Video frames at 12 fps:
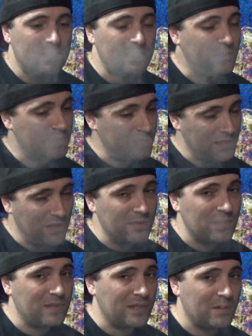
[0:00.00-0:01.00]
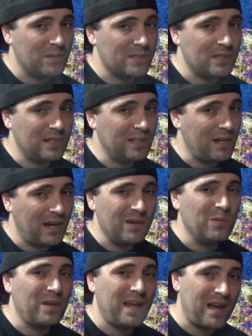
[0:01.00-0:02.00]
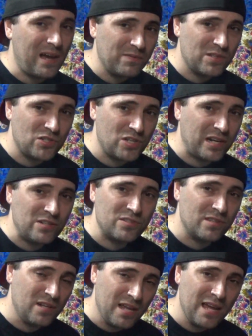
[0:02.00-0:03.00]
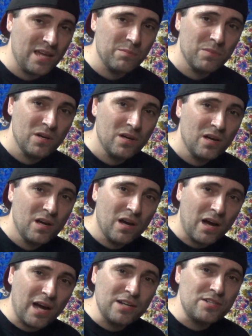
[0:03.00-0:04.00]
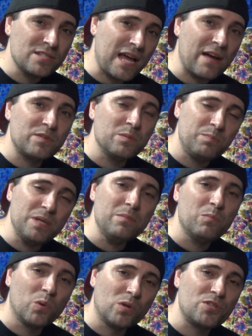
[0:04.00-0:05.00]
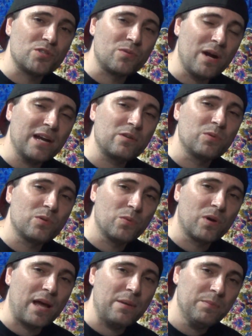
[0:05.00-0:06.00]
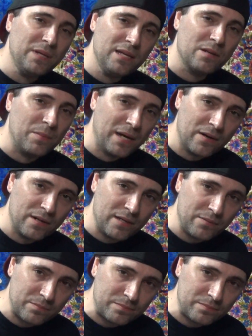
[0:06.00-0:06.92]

Here's the other thing I was thinking. I don't have to change the name. I have to be more direct with what I mean about it.